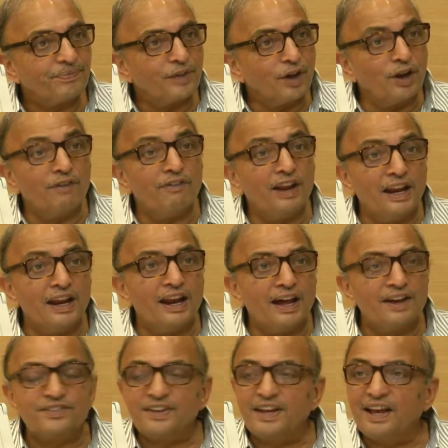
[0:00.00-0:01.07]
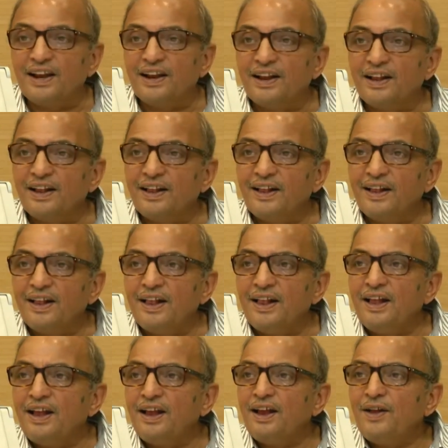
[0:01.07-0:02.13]
On a very large scale.
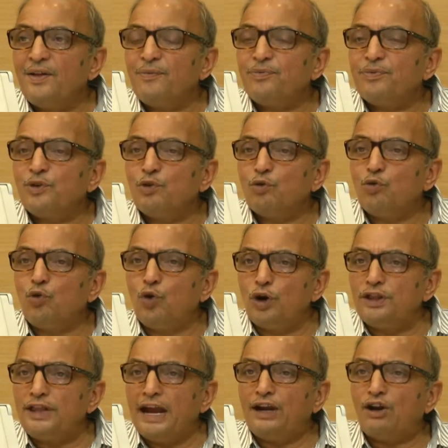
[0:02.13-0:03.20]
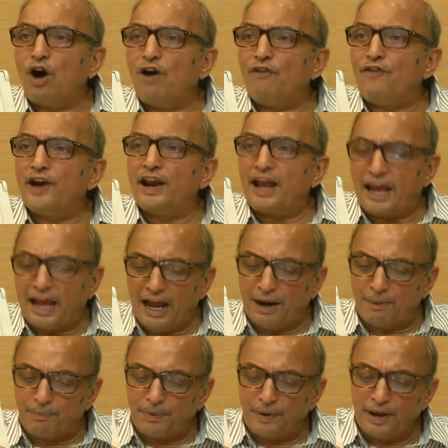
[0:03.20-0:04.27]
Would that offer a
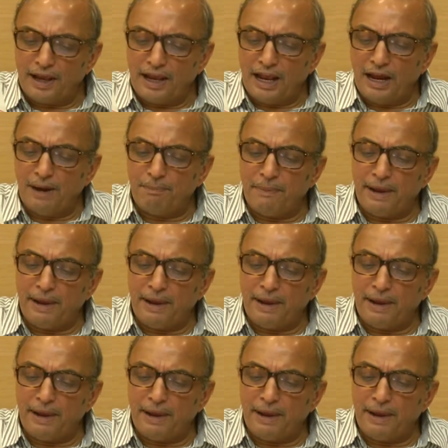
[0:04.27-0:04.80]
help in